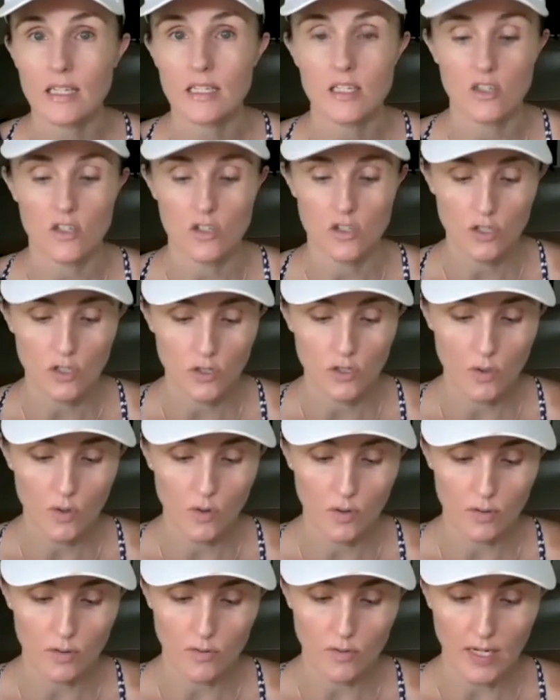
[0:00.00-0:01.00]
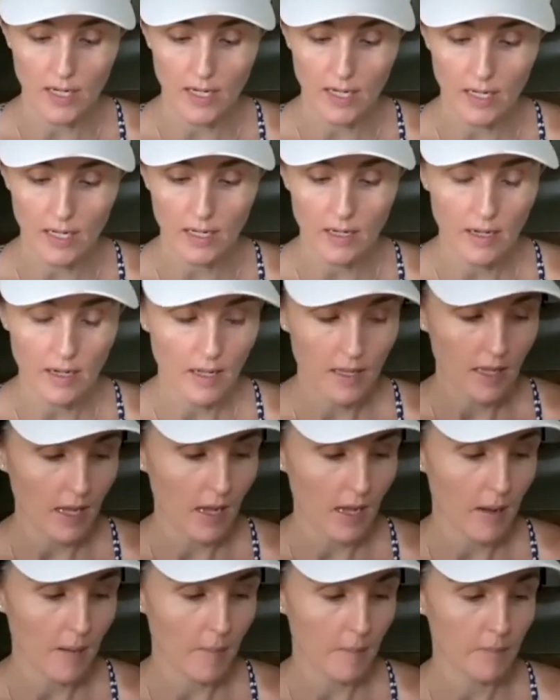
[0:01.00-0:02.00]
So two or three
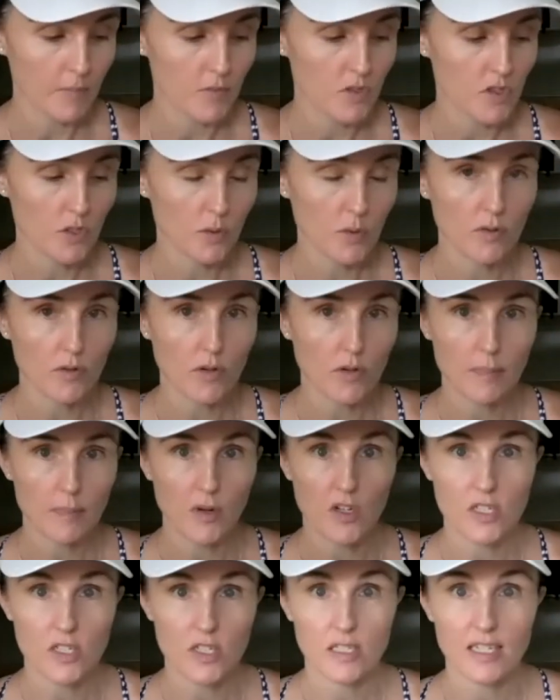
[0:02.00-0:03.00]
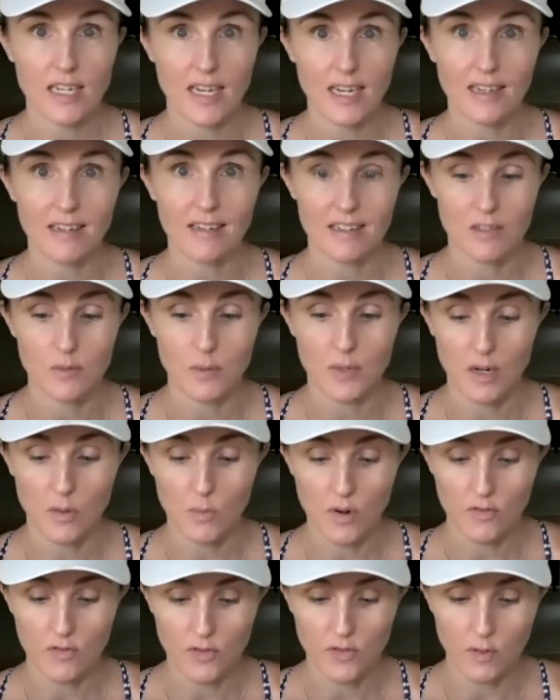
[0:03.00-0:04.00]
posts a day is what I
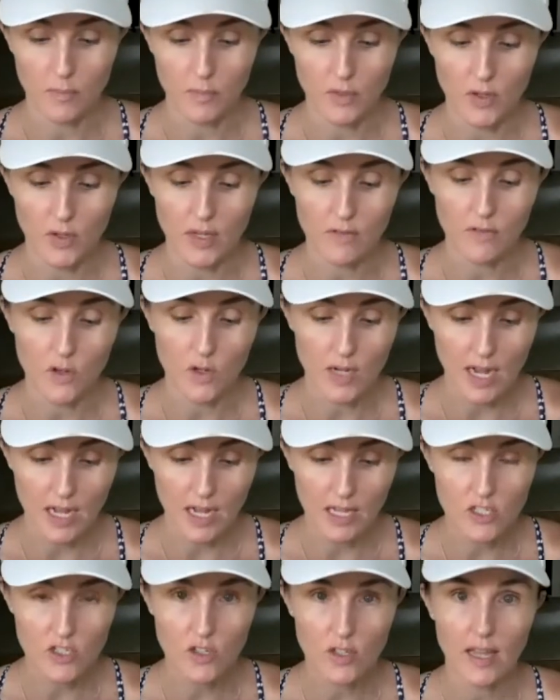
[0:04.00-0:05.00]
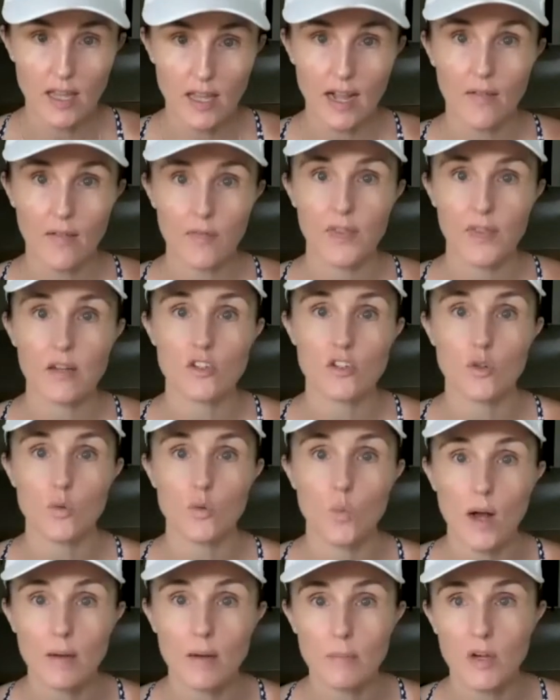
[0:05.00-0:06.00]
want from you. If you can't do that, then do
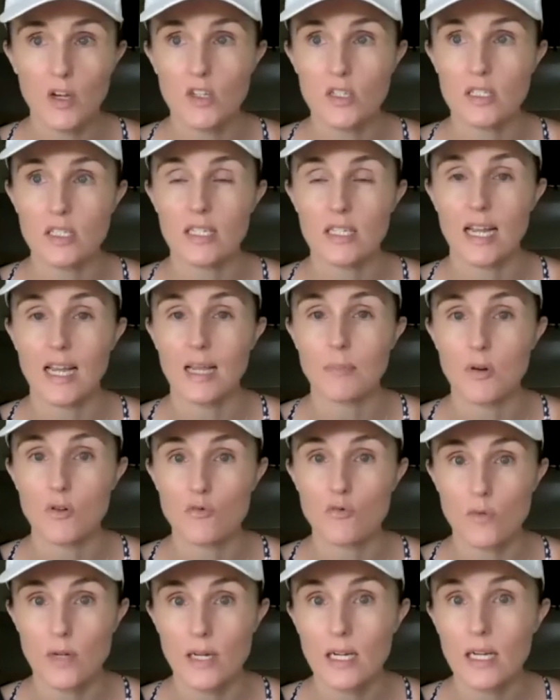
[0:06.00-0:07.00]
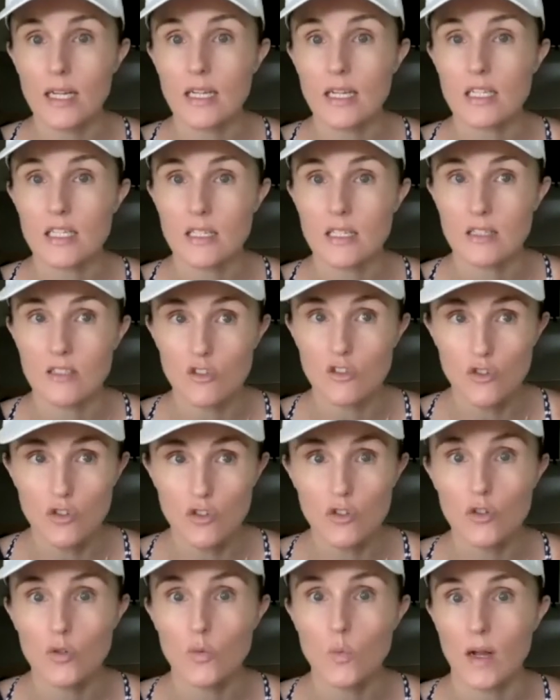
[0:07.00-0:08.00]
one post a day, but really
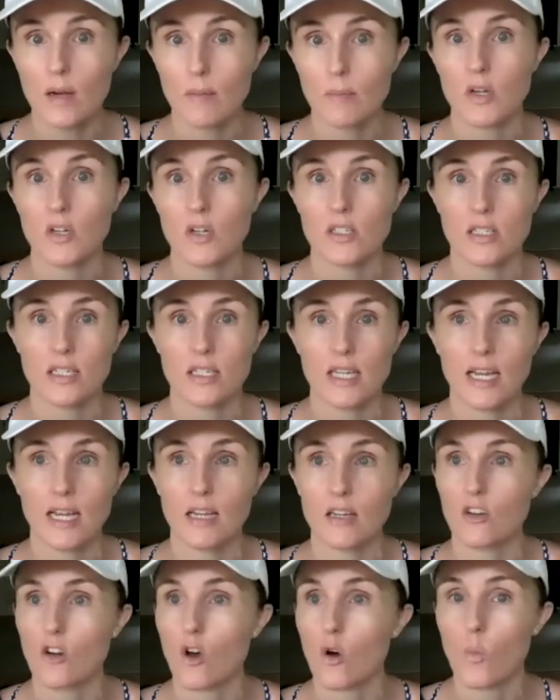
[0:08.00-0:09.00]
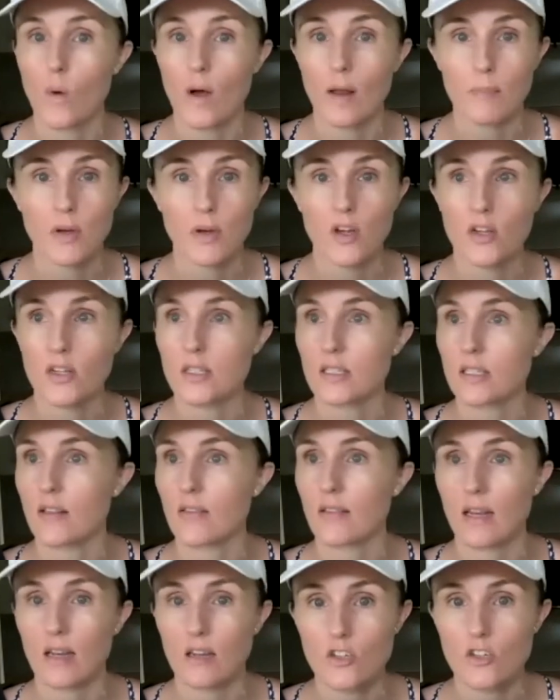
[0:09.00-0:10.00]
do one post a day, not one post
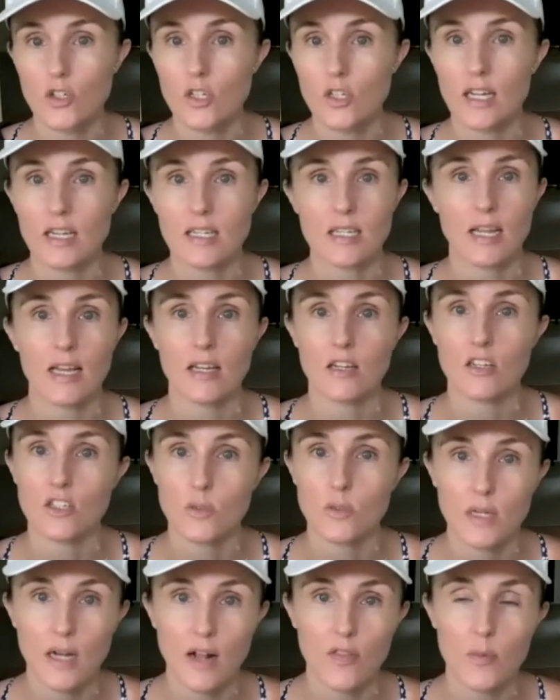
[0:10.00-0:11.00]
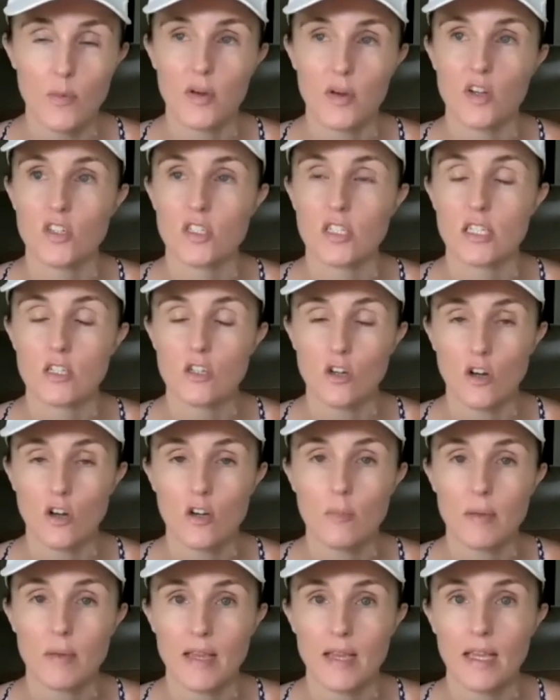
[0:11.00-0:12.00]
and then 2 days later do another post. It's got
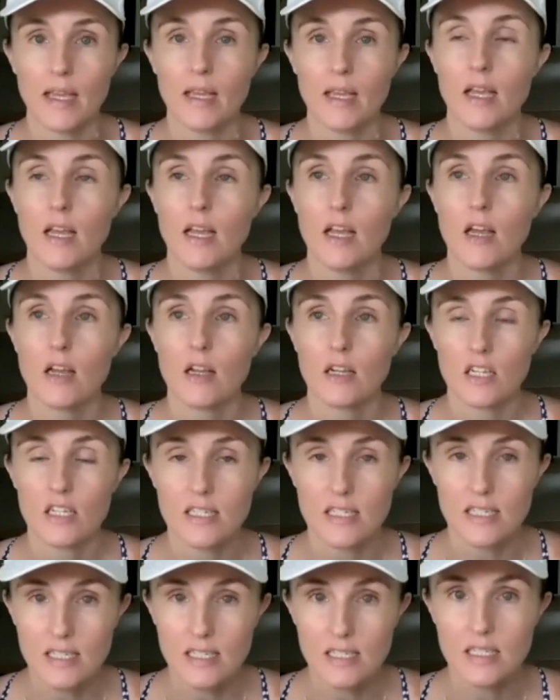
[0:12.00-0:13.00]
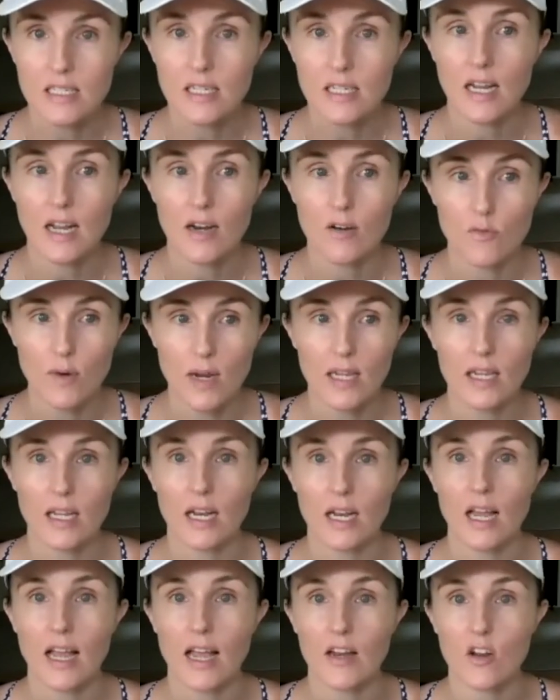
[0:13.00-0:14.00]
to be consistent and
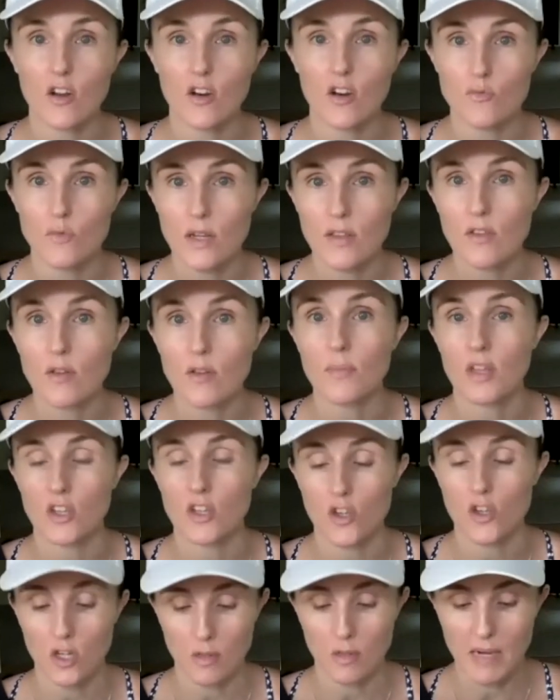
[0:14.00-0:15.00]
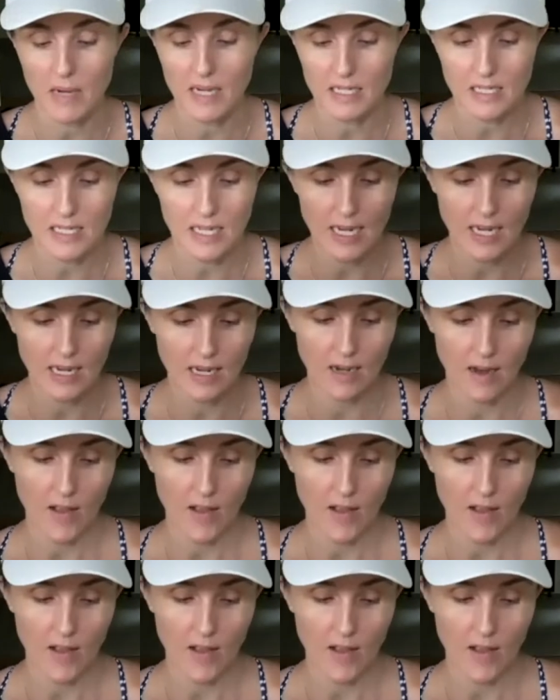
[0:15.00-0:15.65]
regular and on a rhythm that you can maintain.